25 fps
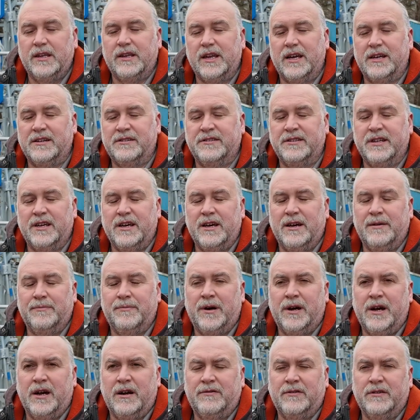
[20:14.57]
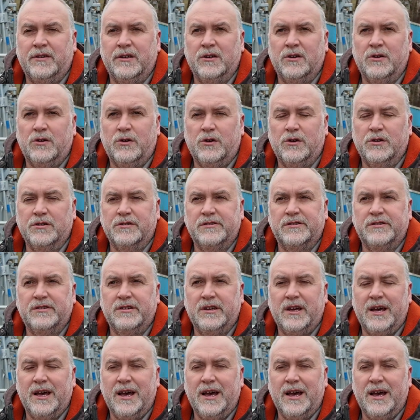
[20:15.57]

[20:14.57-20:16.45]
par for the course.